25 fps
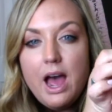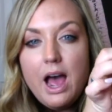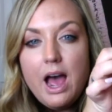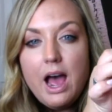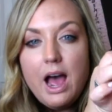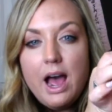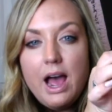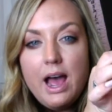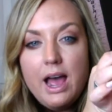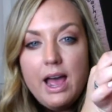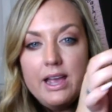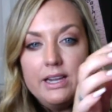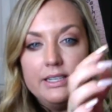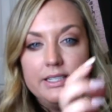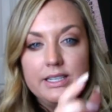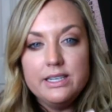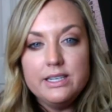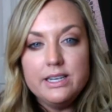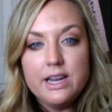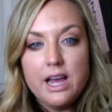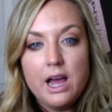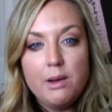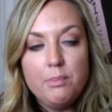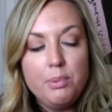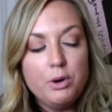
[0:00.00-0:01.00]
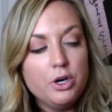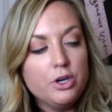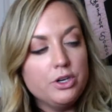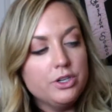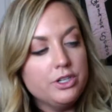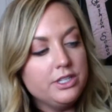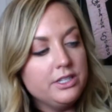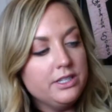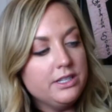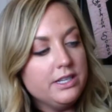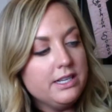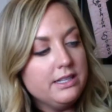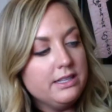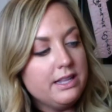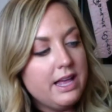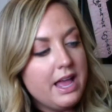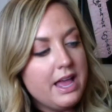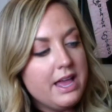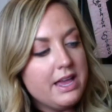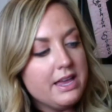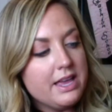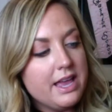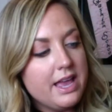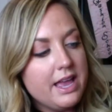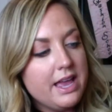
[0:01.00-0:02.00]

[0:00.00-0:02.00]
I did not personally like